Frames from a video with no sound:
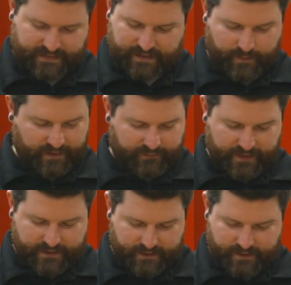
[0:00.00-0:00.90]
Some of the
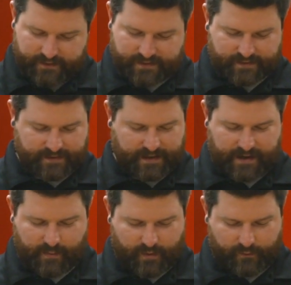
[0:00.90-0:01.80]
features, they
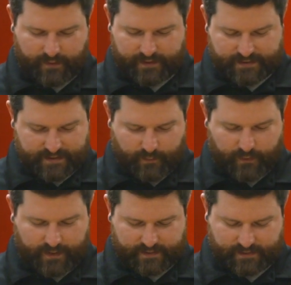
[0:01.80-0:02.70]
keep it really simple
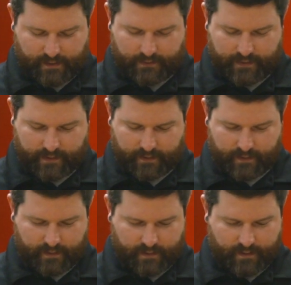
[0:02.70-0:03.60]
on this loader.
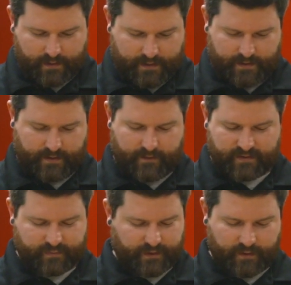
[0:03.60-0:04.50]
You have a
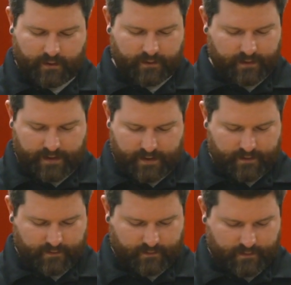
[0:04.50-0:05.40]
spring-loaded lid.